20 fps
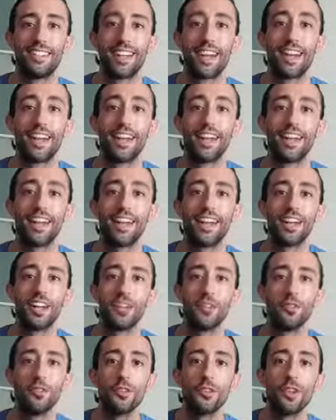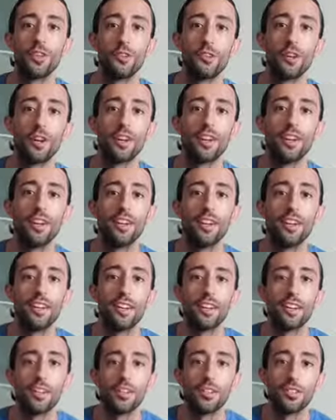Hey, good afternoon everyone.
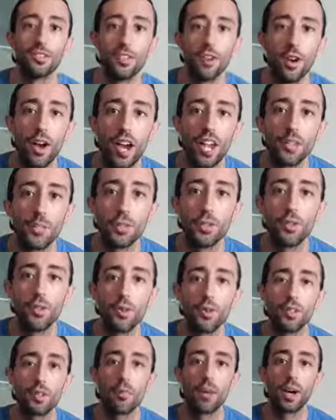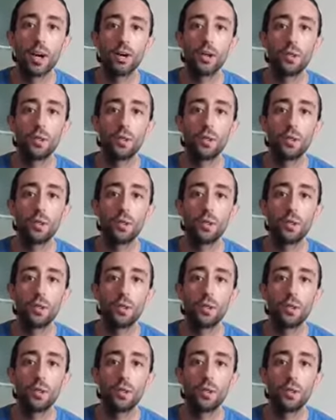So as we talked about,